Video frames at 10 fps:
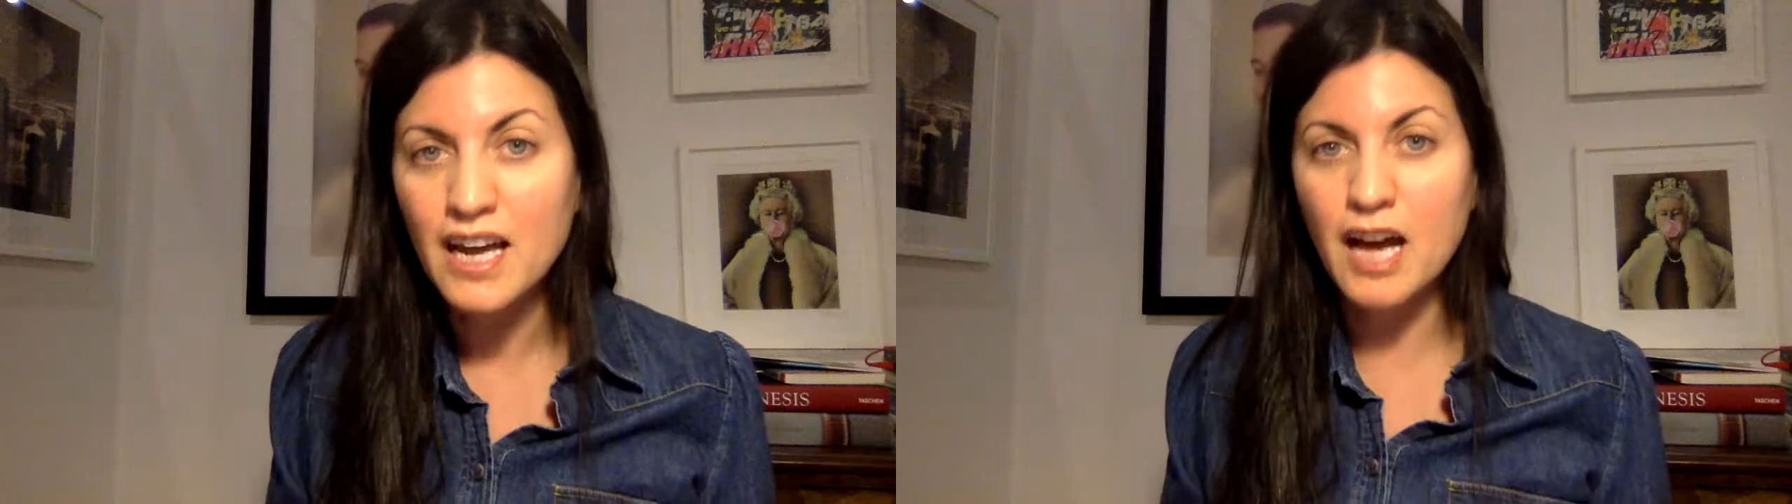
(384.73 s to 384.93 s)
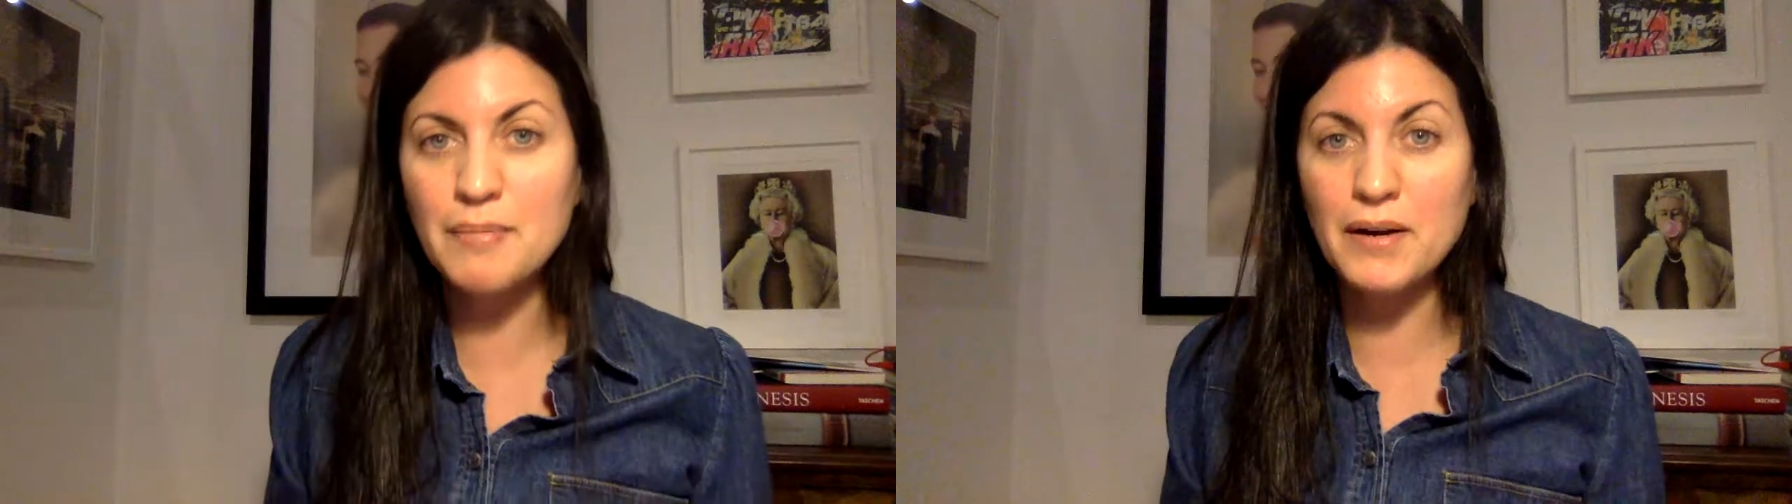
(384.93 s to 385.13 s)

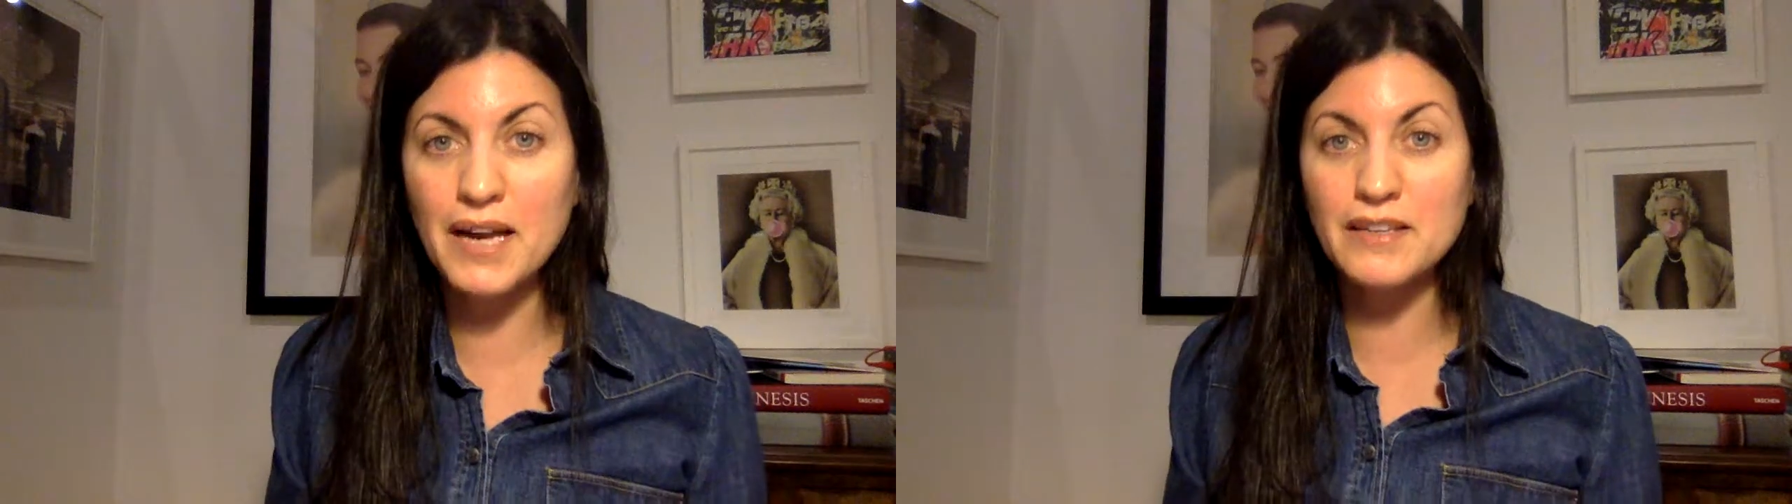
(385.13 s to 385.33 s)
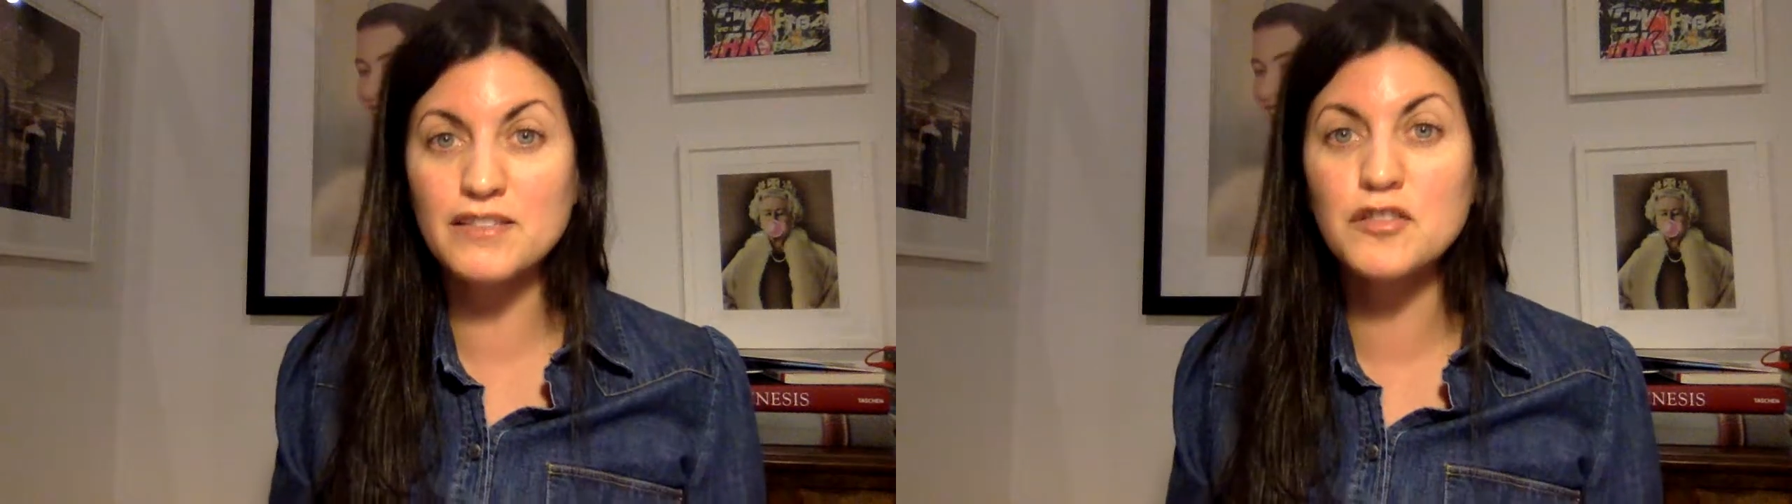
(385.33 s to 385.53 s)
about
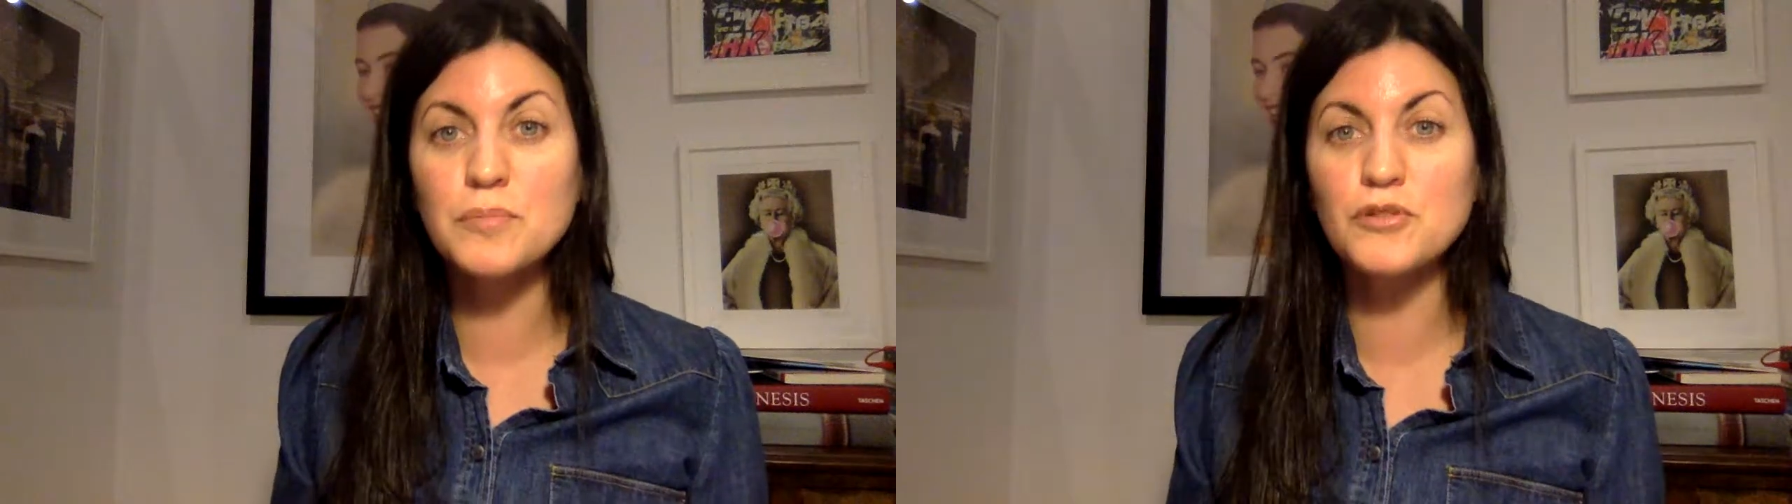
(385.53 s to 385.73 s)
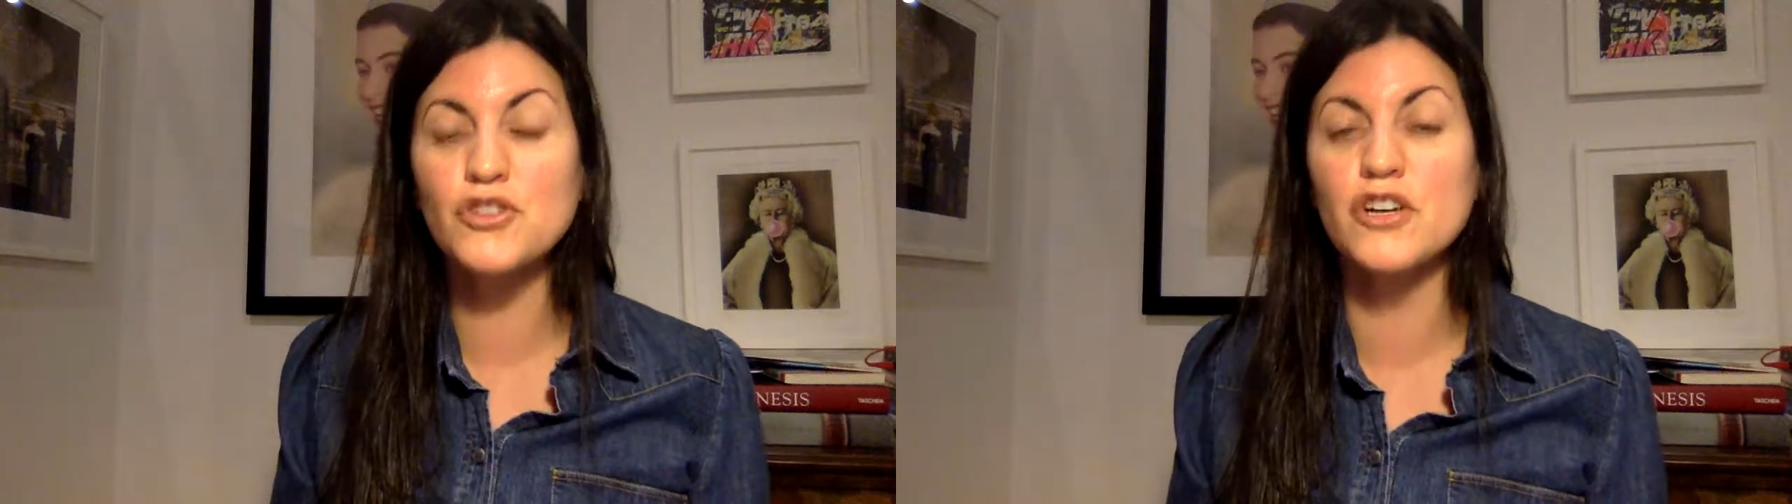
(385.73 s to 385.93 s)
how to
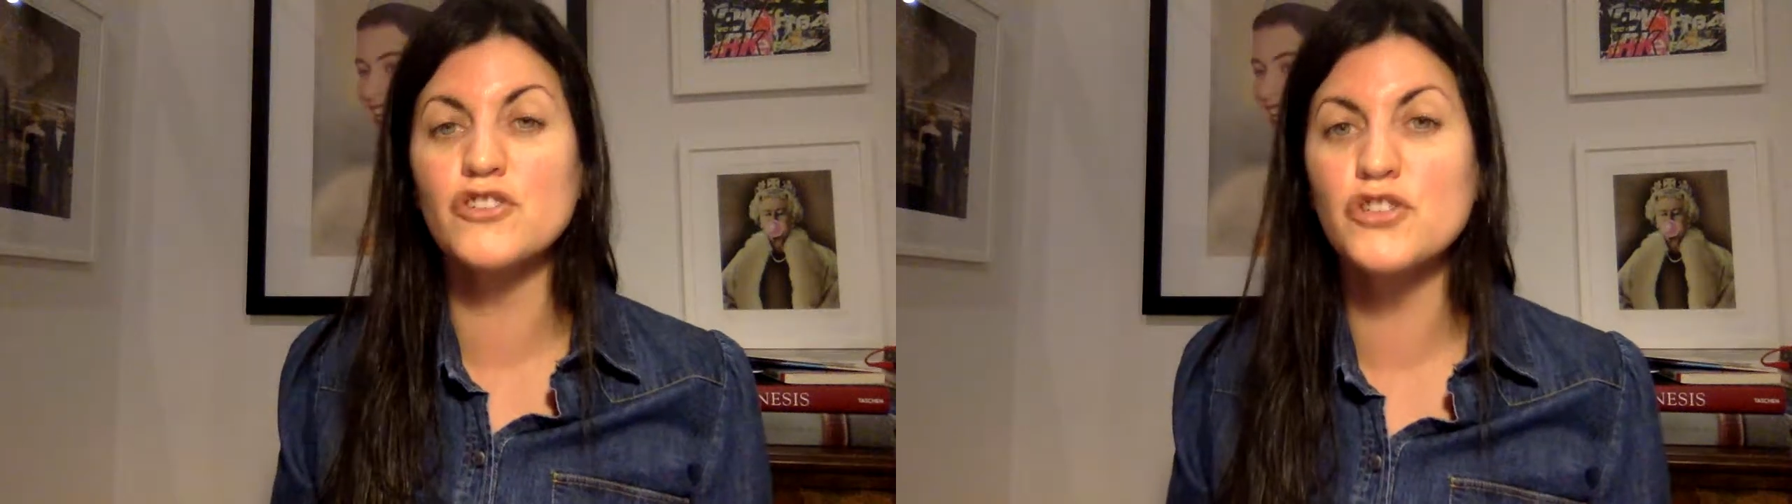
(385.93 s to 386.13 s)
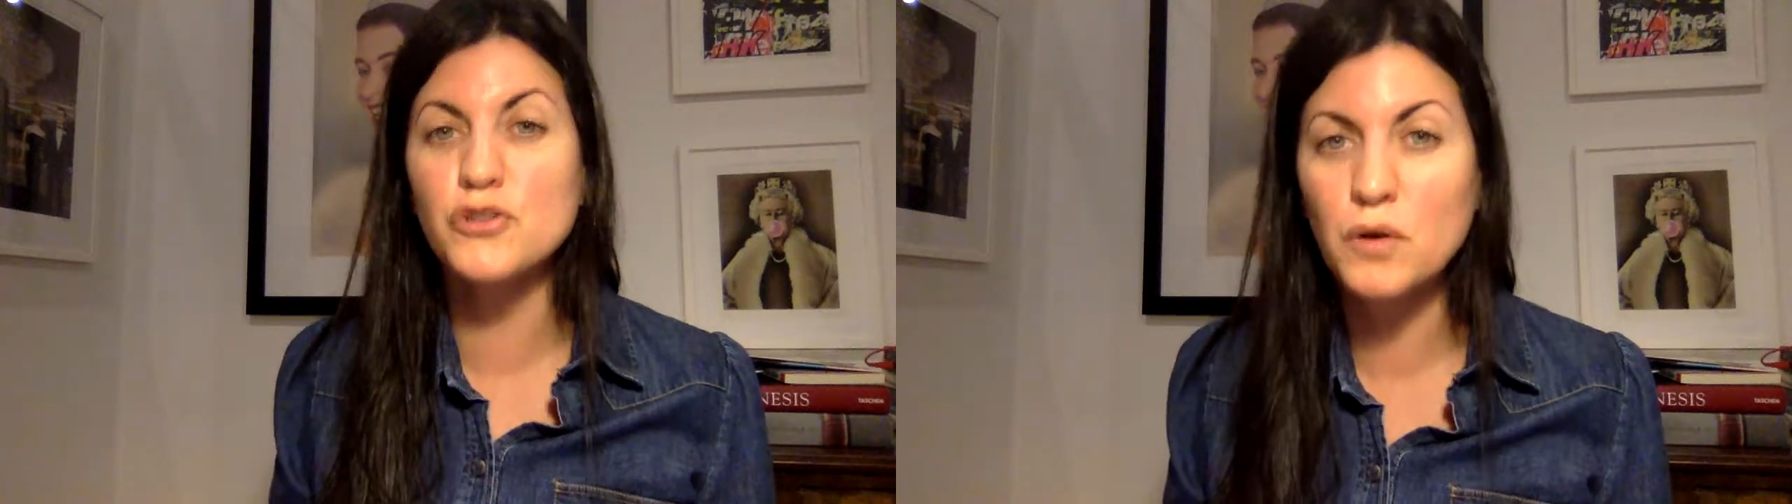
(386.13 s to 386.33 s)

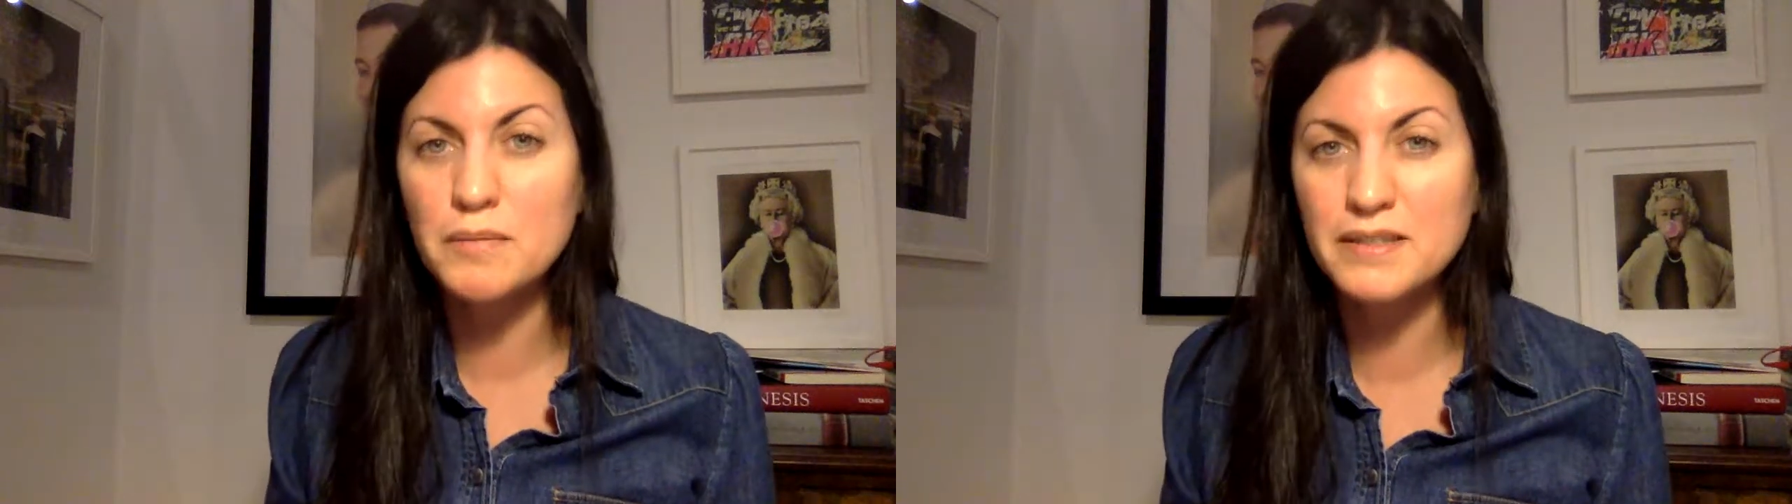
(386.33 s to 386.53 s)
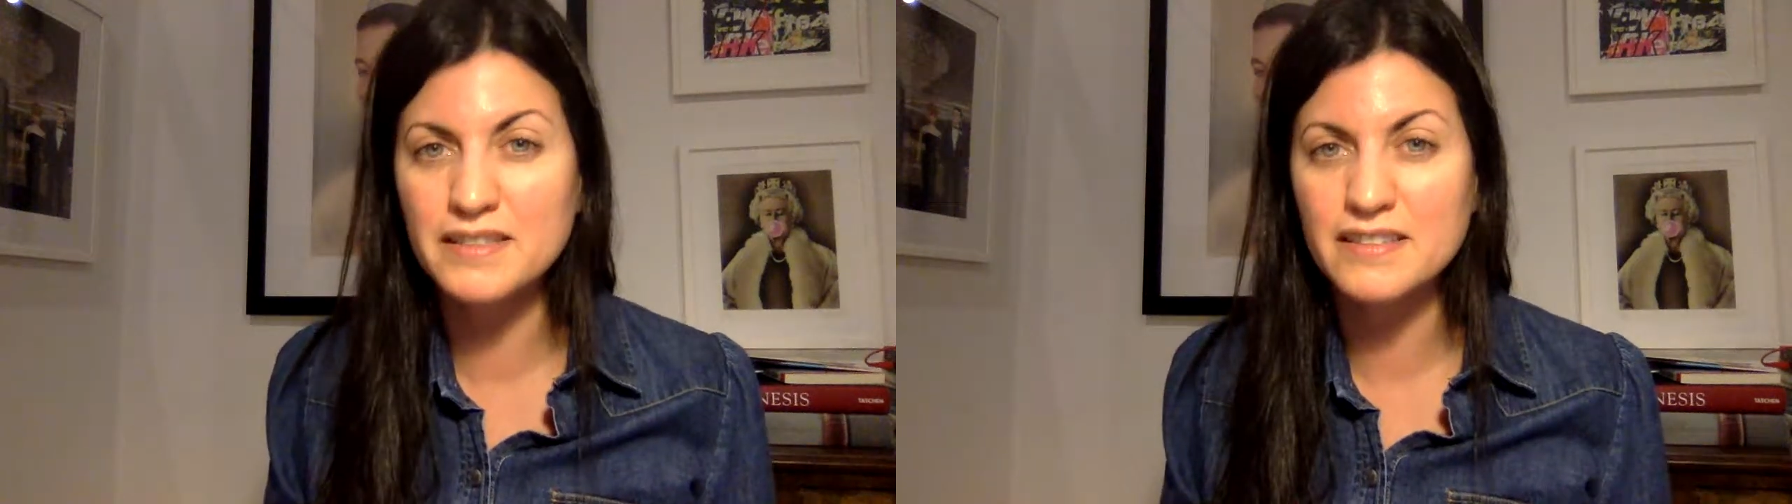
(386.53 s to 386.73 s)
supercharge your
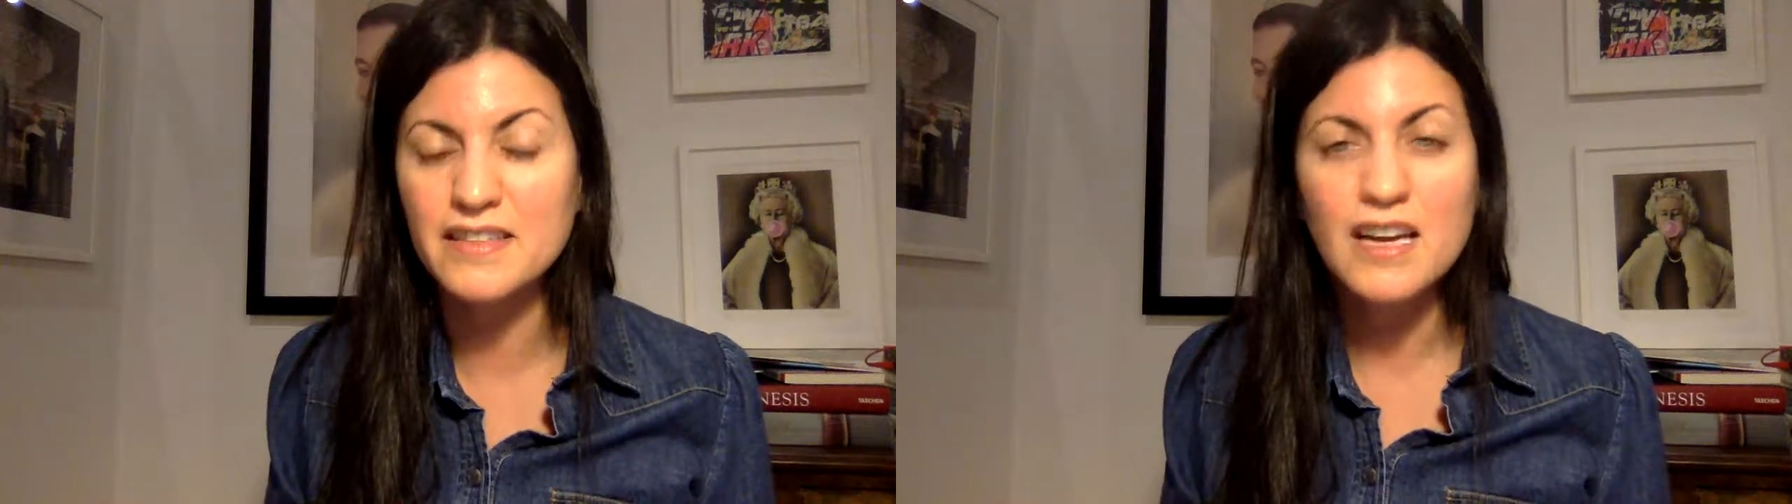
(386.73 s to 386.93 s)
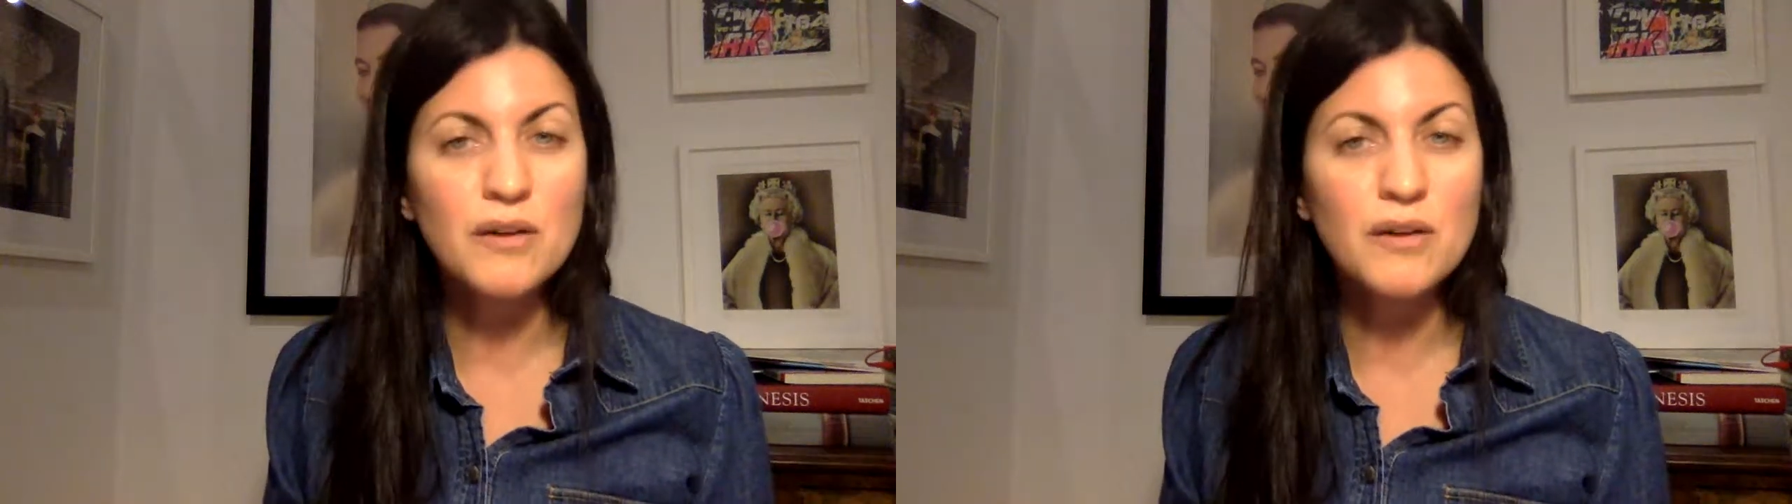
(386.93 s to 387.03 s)
business